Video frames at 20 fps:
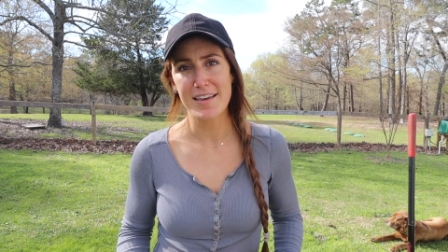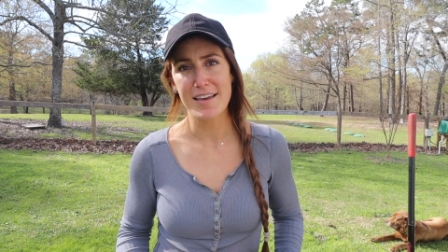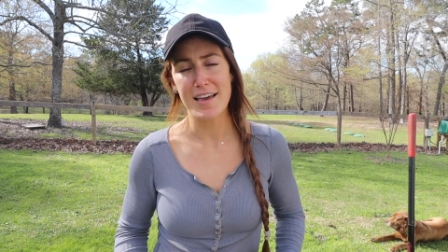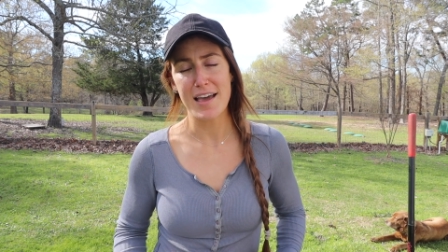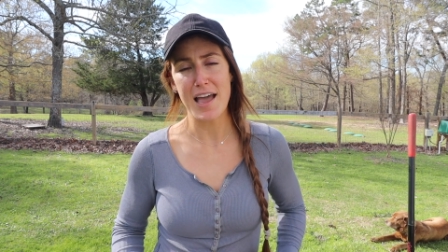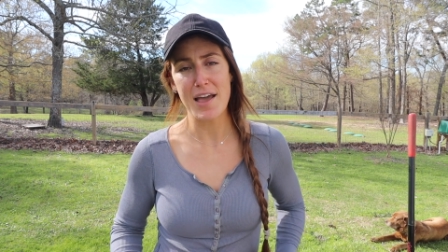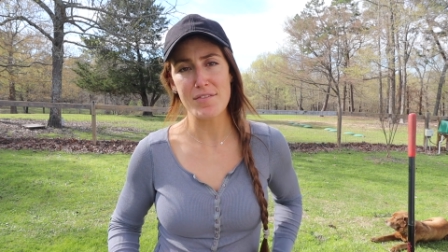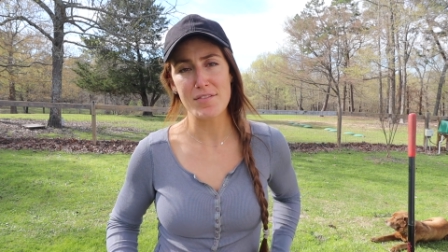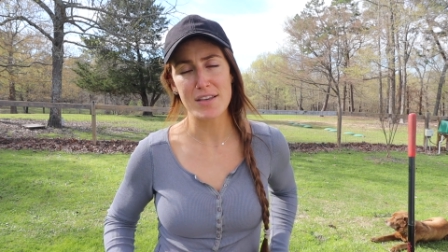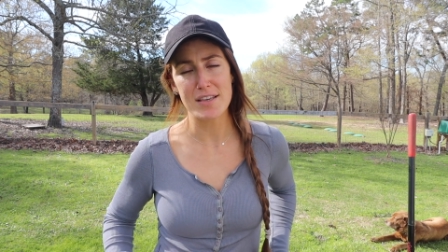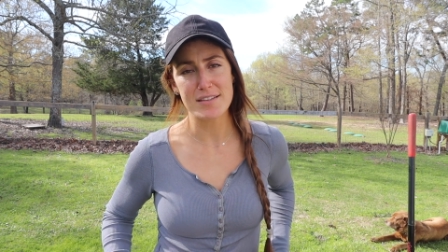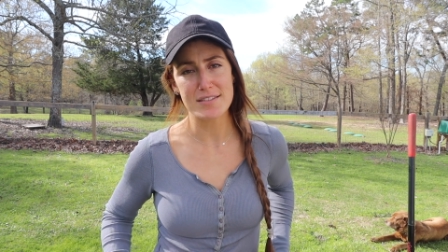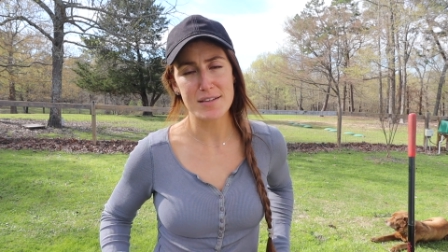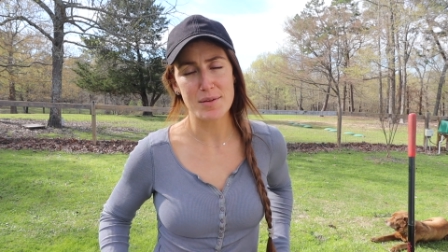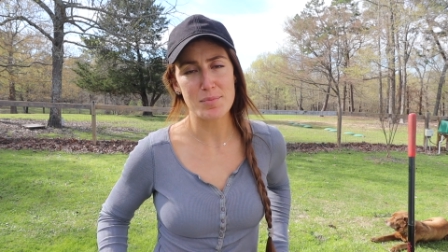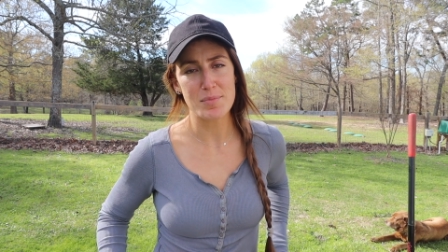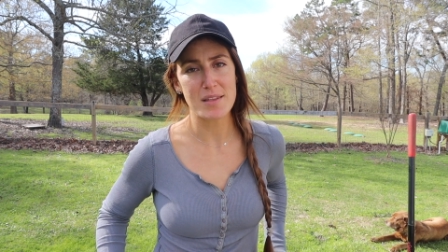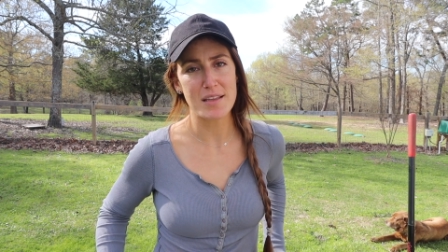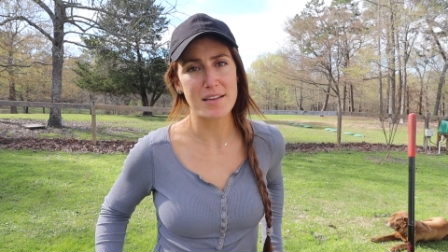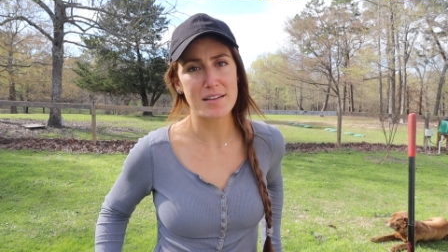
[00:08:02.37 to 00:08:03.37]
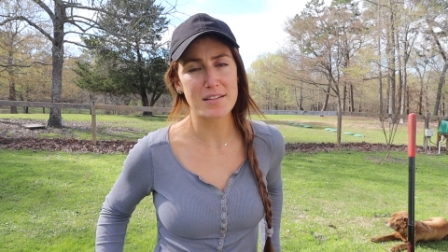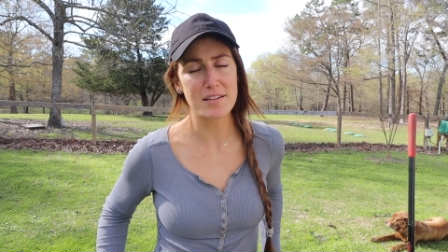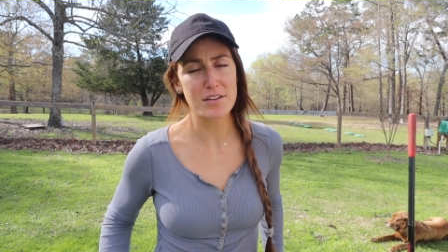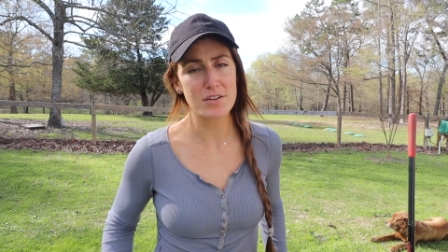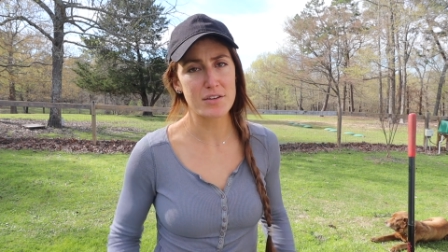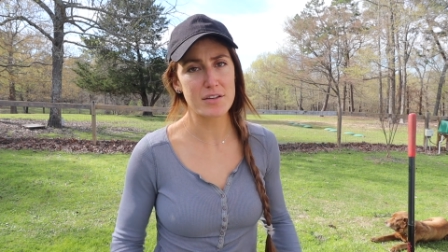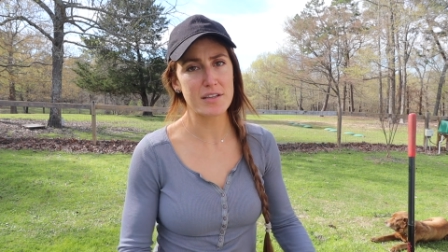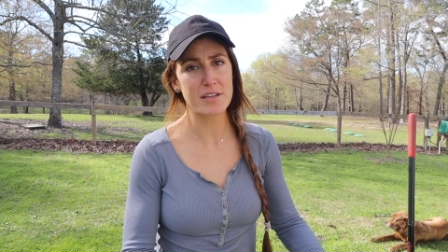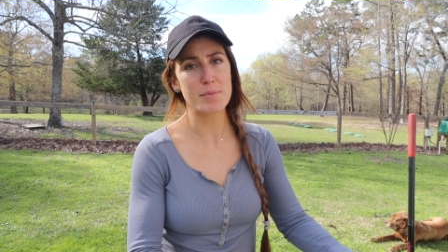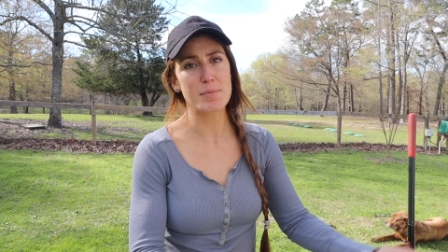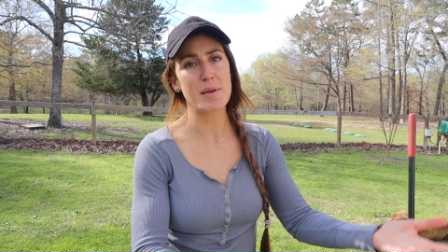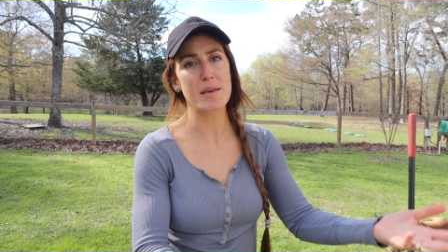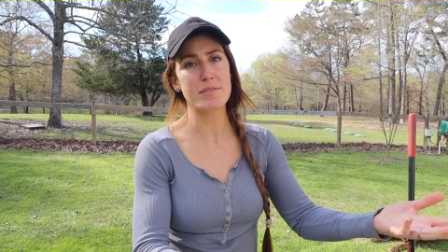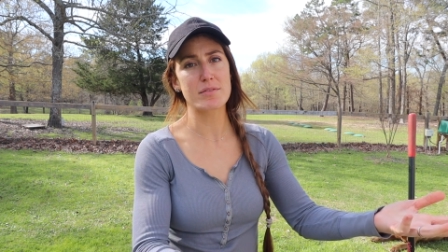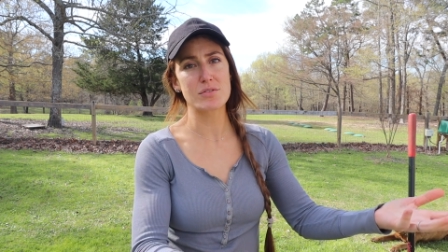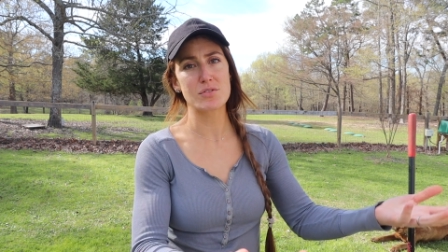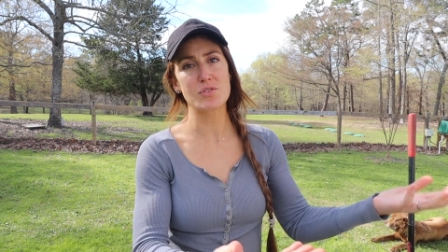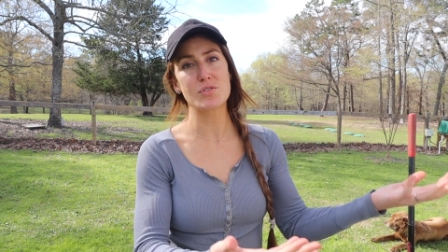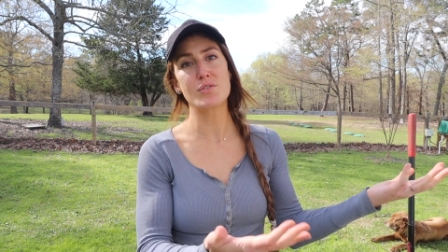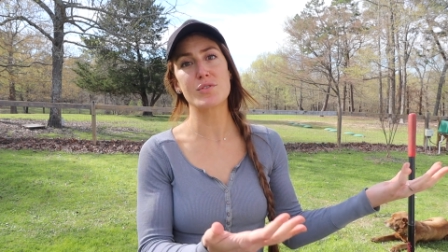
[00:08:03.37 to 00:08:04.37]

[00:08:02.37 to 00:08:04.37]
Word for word: having something literally be able to